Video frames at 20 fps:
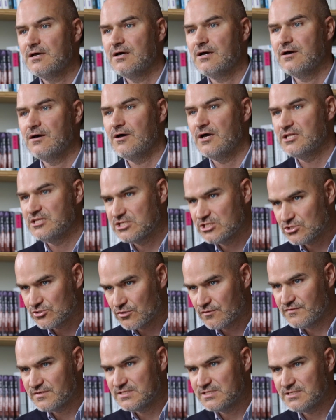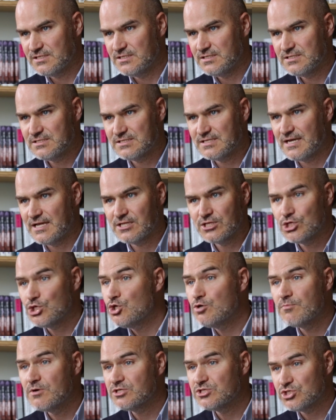and services that
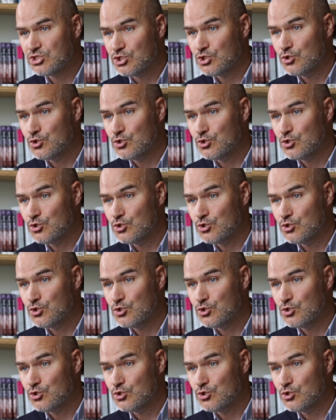humans